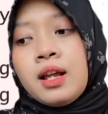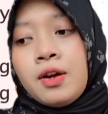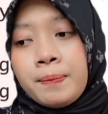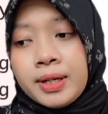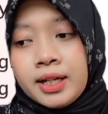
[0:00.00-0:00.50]

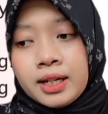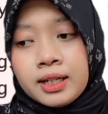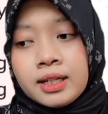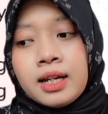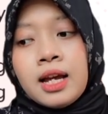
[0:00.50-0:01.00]

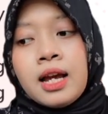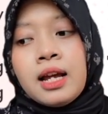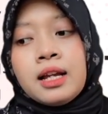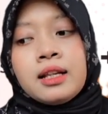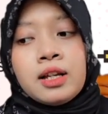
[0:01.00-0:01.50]
opinion.
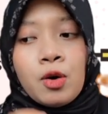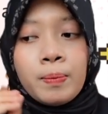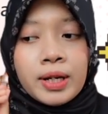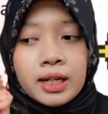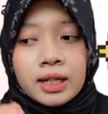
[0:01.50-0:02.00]
The
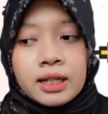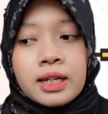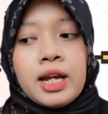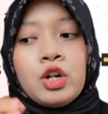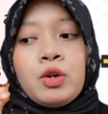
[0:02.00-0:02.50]
opinion
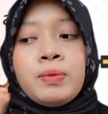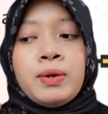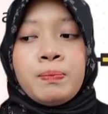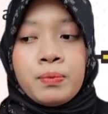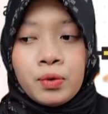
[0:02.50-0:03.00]
cannot
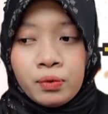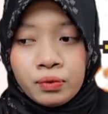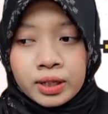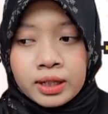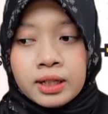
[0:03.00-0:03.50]
be
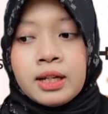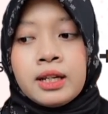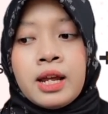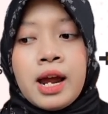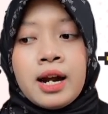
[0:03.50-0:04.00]
proven.
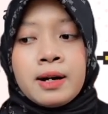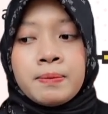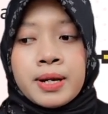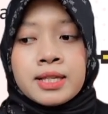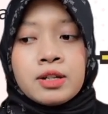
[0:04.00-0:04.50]
They are
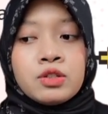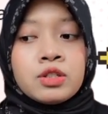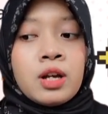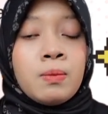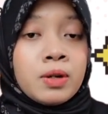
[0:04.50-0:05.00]
based on
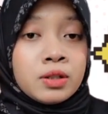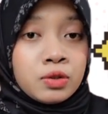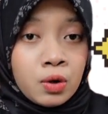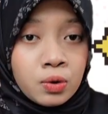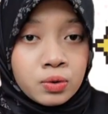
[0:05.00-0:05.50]

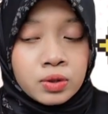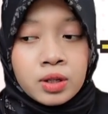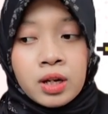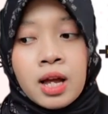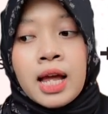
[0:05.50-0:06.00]
someone's thought,
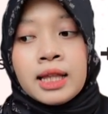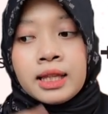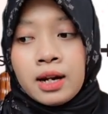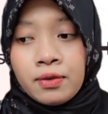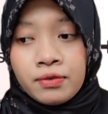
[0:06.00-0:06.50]

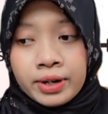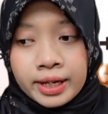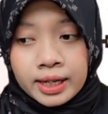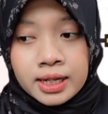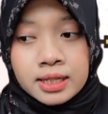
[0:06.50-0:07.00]
their
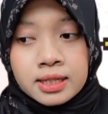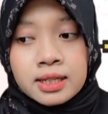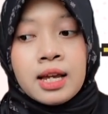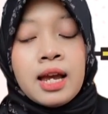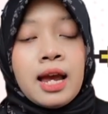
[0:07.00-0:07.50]
feelings,
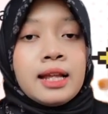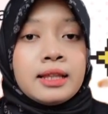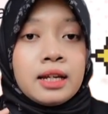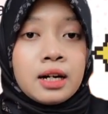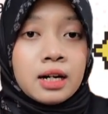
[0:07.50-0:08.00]

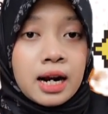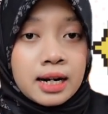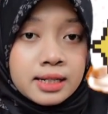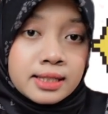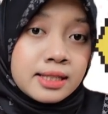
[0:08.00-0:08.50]
and their
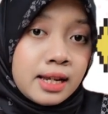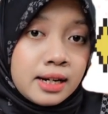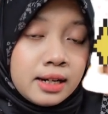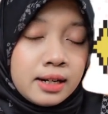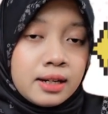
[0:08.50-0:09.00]

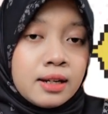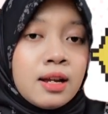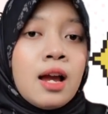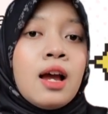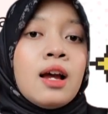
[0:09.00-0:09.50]
understanding.
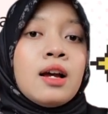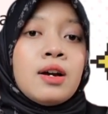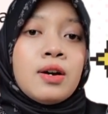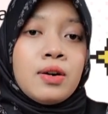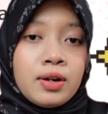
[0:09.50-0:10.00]

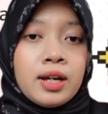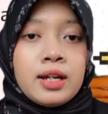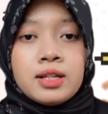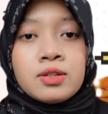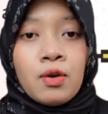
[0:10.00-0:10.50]

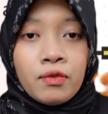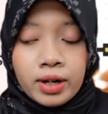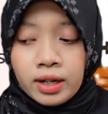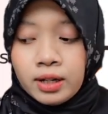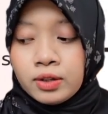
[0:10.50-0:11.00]
Okay, so
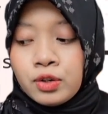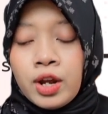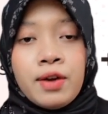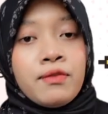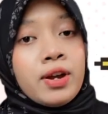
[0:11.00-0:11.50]
far, do you
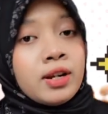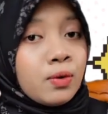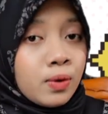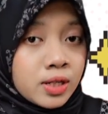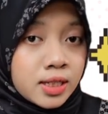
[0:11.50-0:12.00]
have any
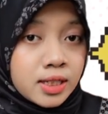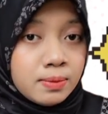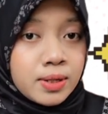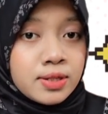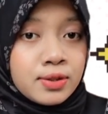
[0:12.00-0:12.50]
question,
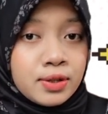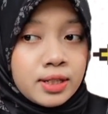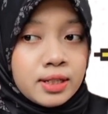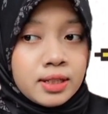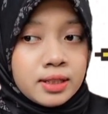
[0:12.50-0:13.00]
student?